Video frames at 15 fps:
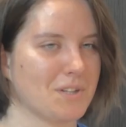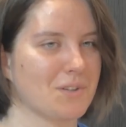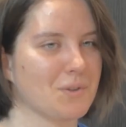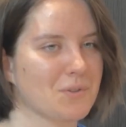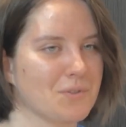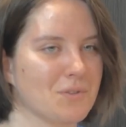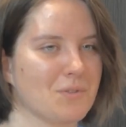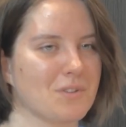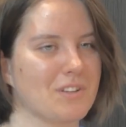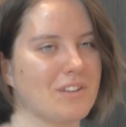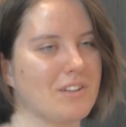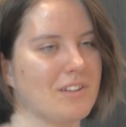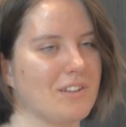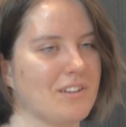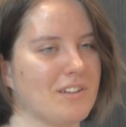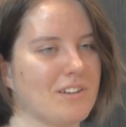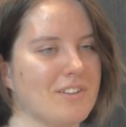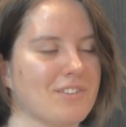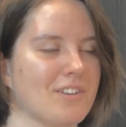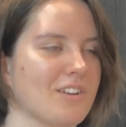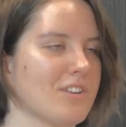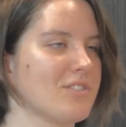also the
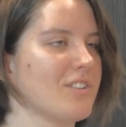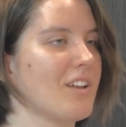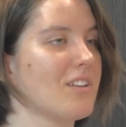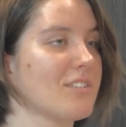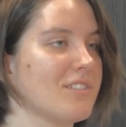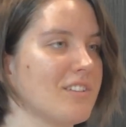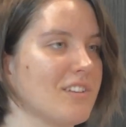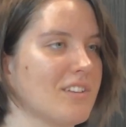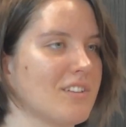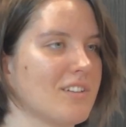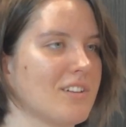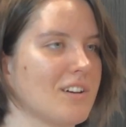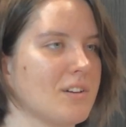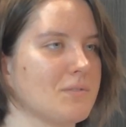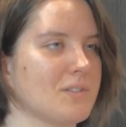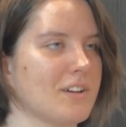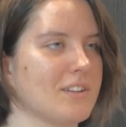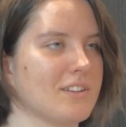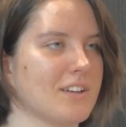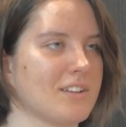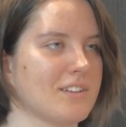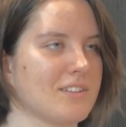internationality. I find
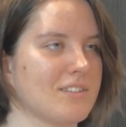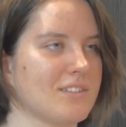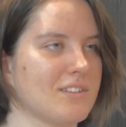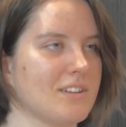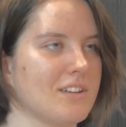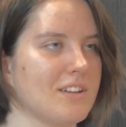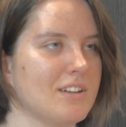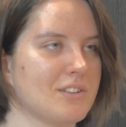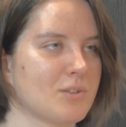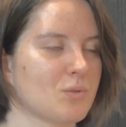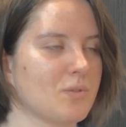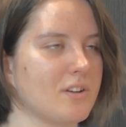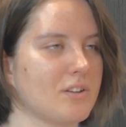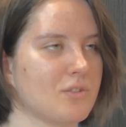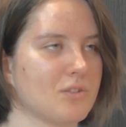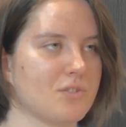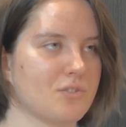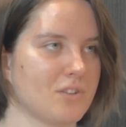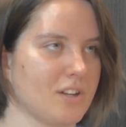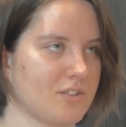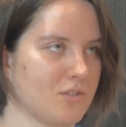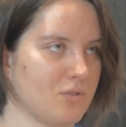that it's quite good to
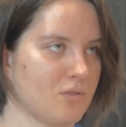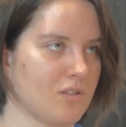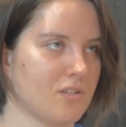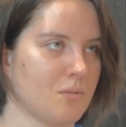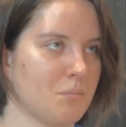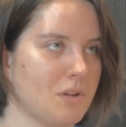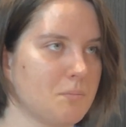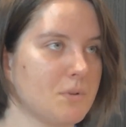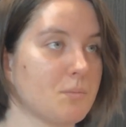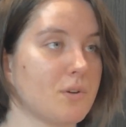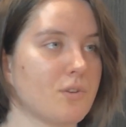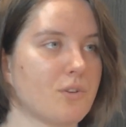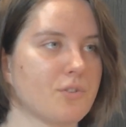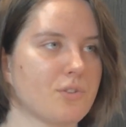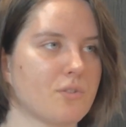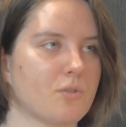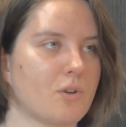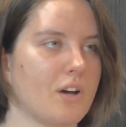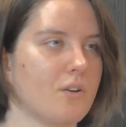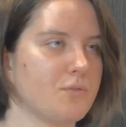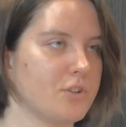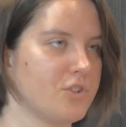get to know other people, but also to
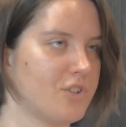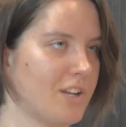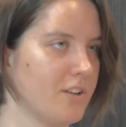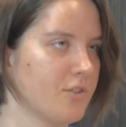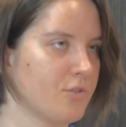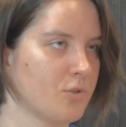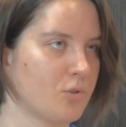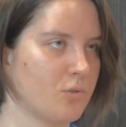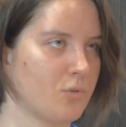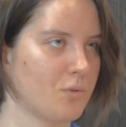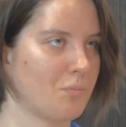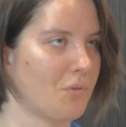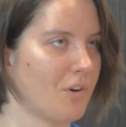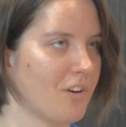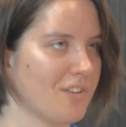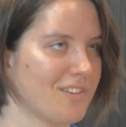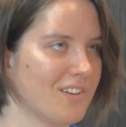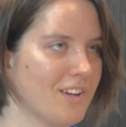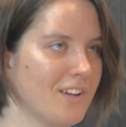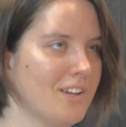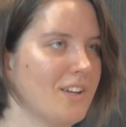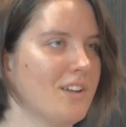have the chance to go abroad.
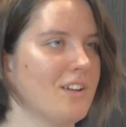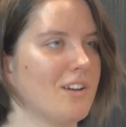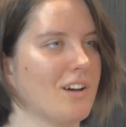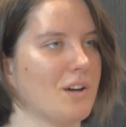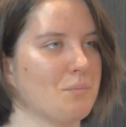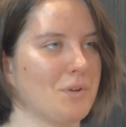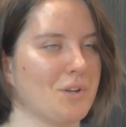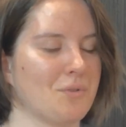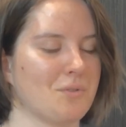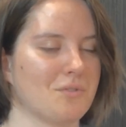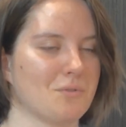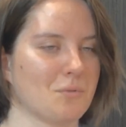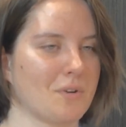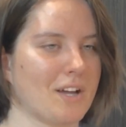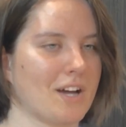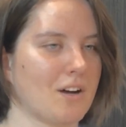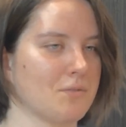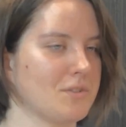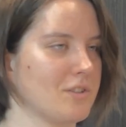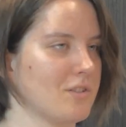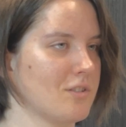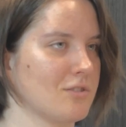I mean, we have
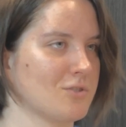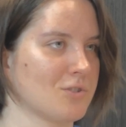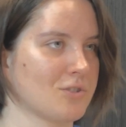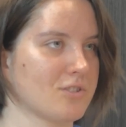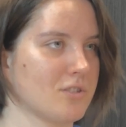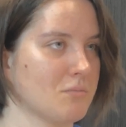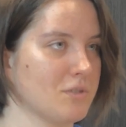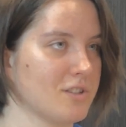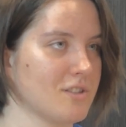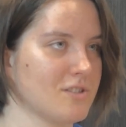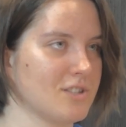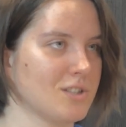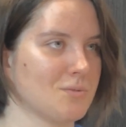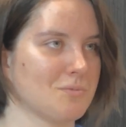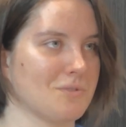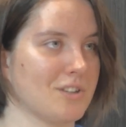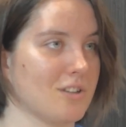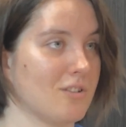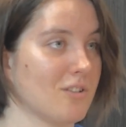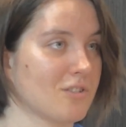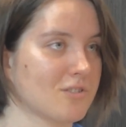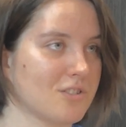the short-term internship, the
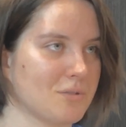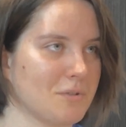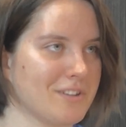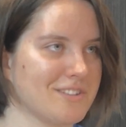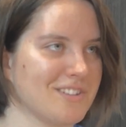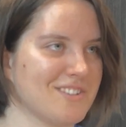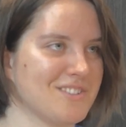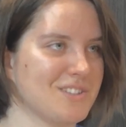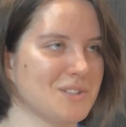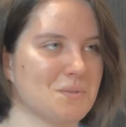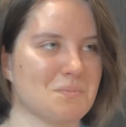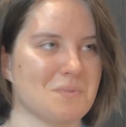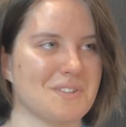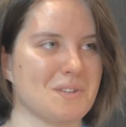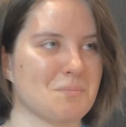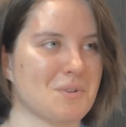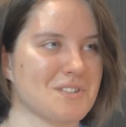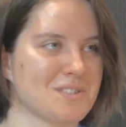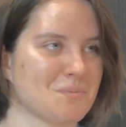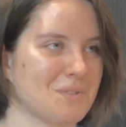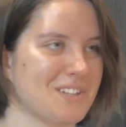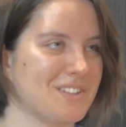long-term internship, the
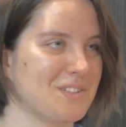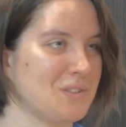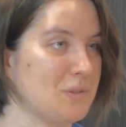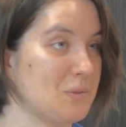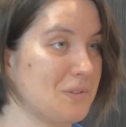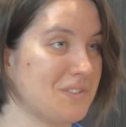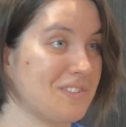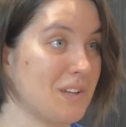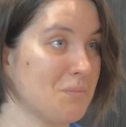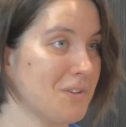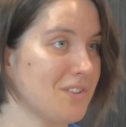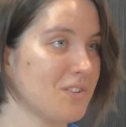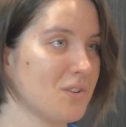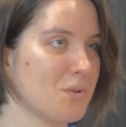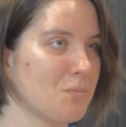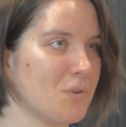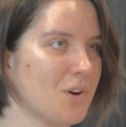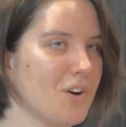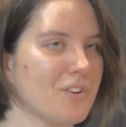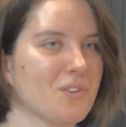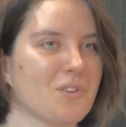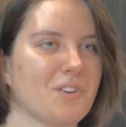possibility to do a semester
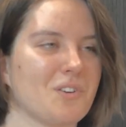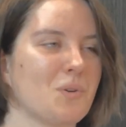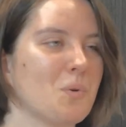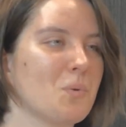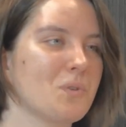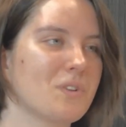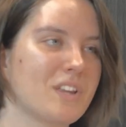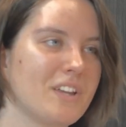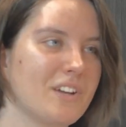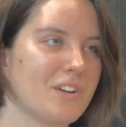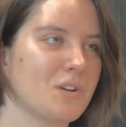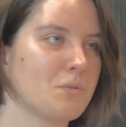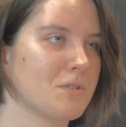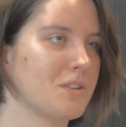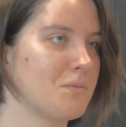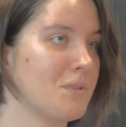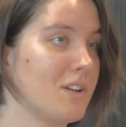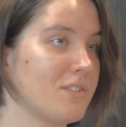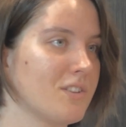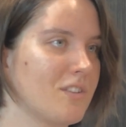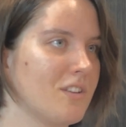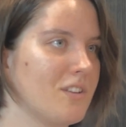abroad or a whole year with a
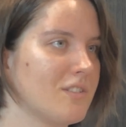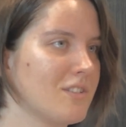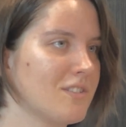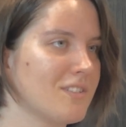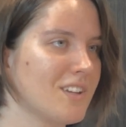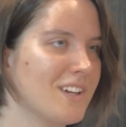master thesis.